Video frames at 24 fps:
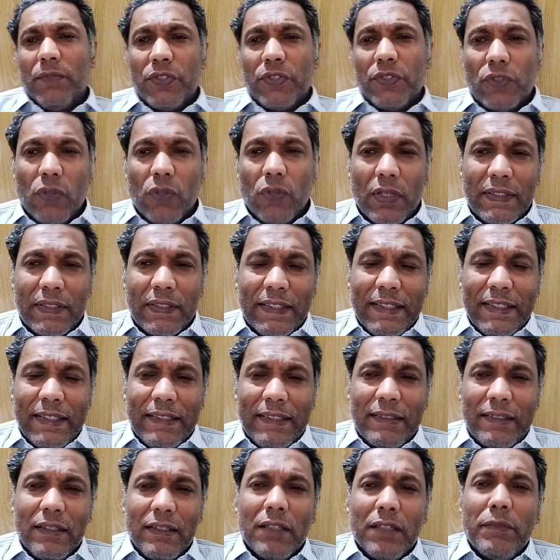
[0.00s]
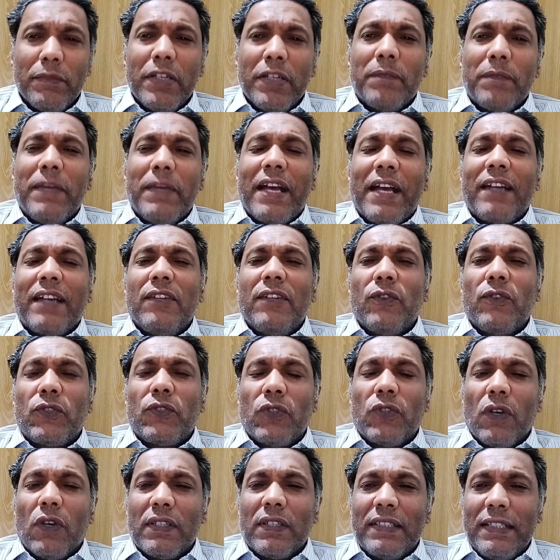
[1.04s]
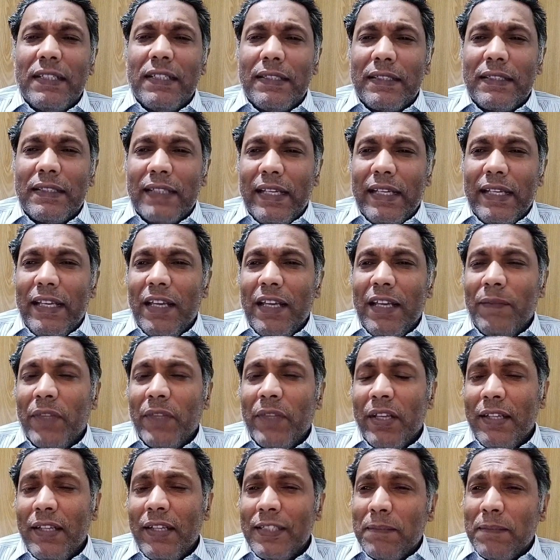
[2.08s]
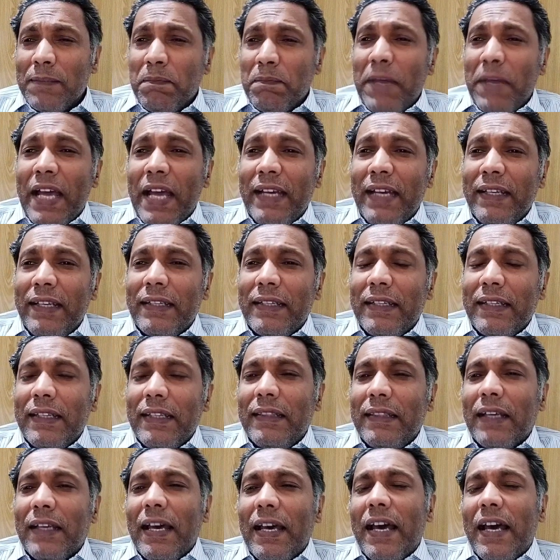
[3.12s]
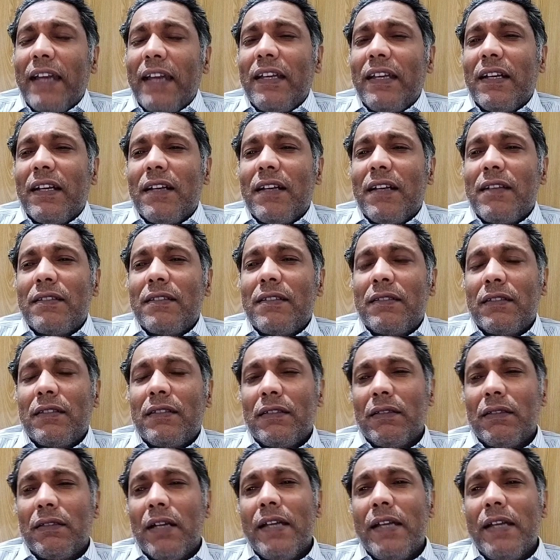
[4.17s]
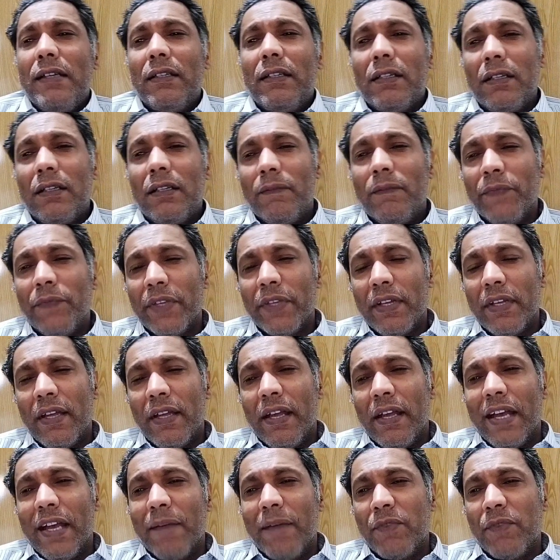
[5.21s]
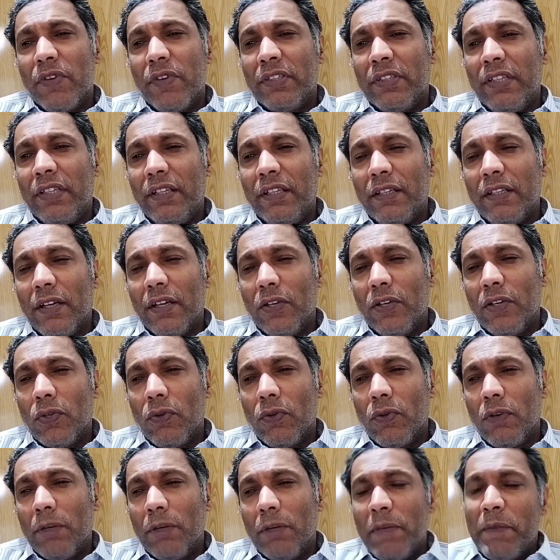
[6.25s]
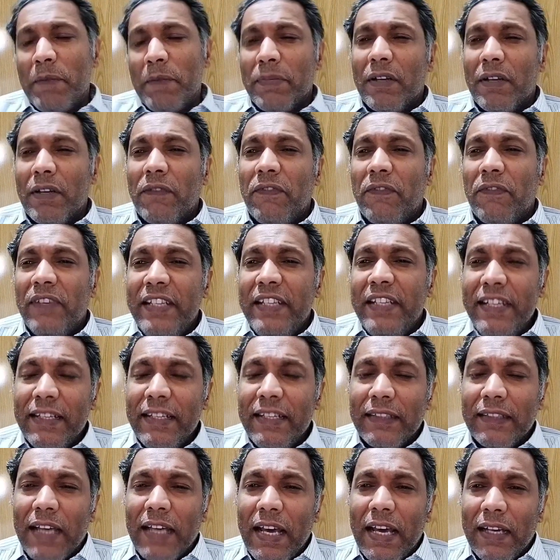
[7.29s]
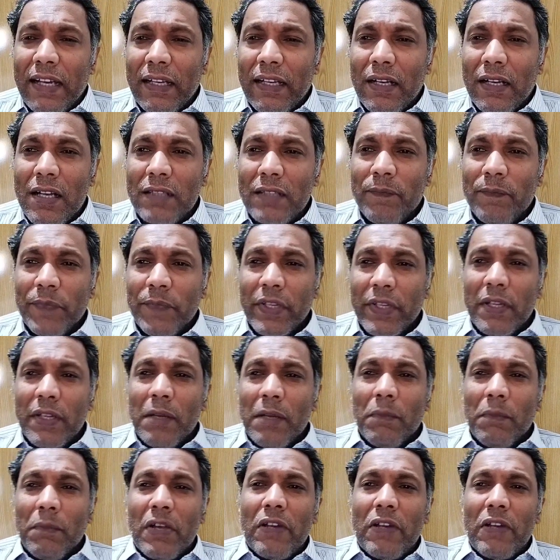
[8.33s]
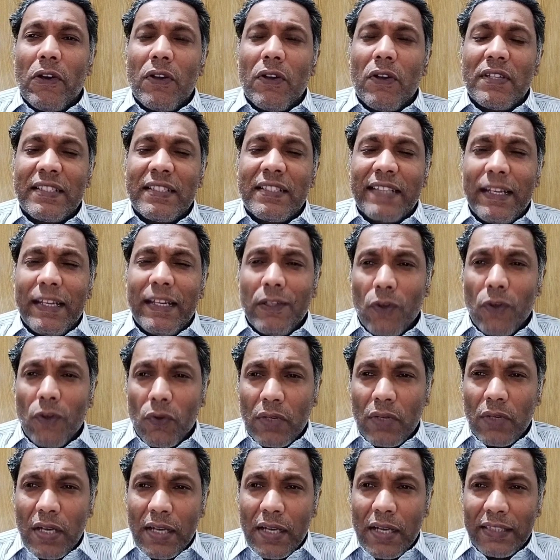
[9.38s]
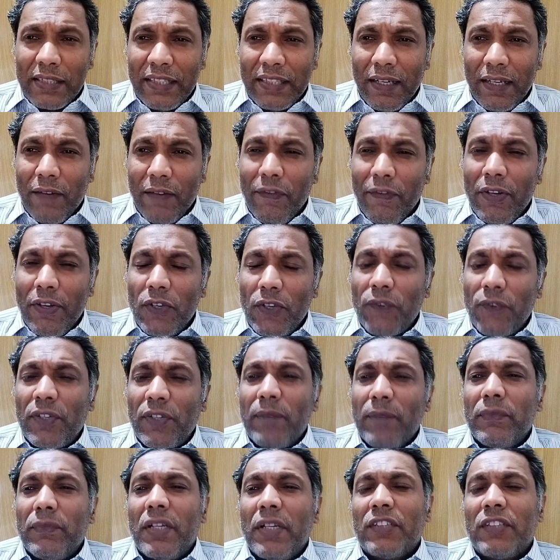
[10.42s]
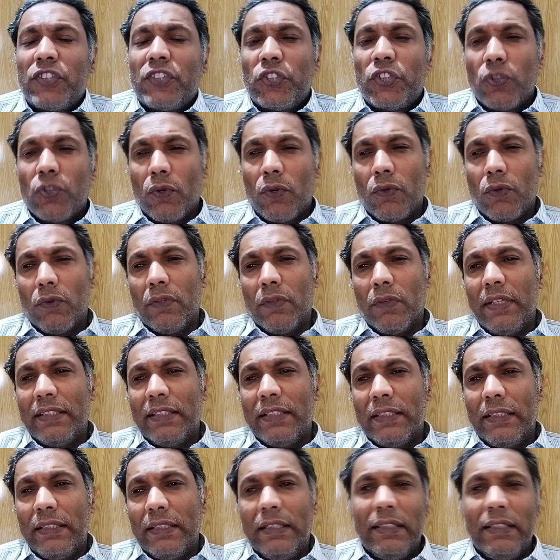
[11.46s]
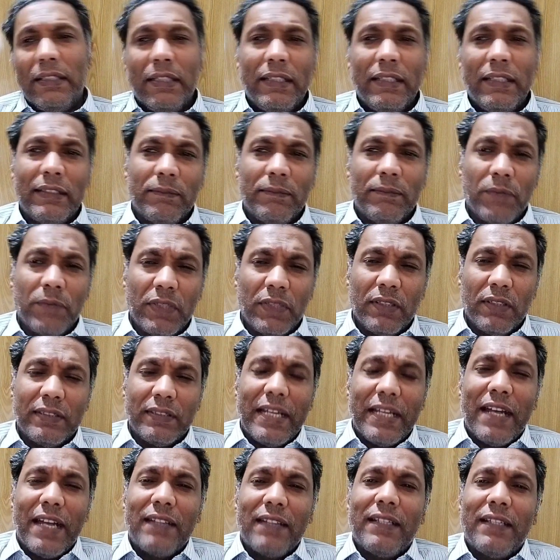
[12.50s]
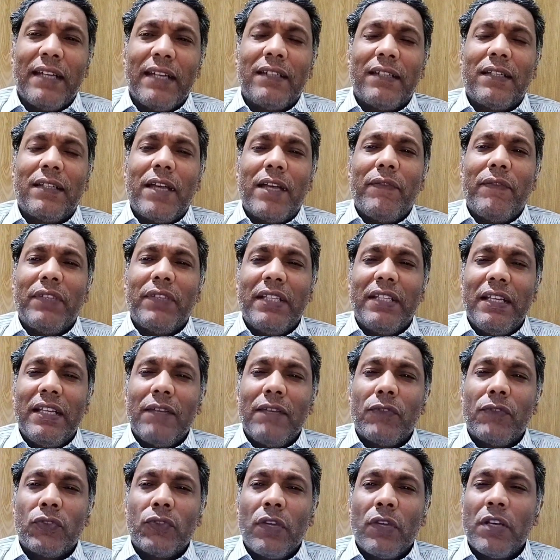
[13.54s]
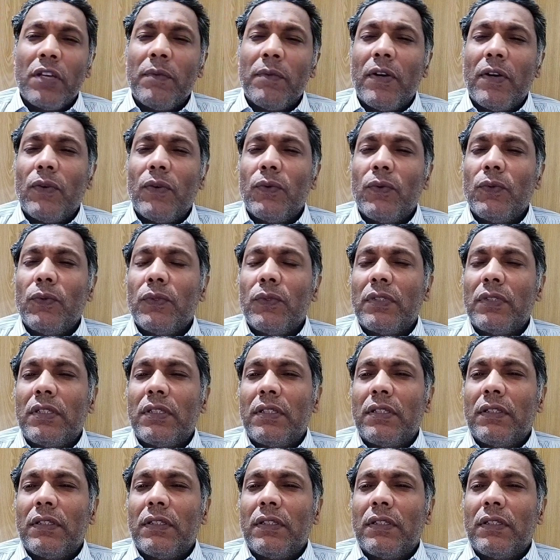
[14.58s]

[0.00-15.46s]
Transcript: sources, government-backed news sources claim there is panic in the areas under M23 control. People are fleeing the areas. But Lawrence Kanyuka shared a video from Rutshuru. He said that everything was going about,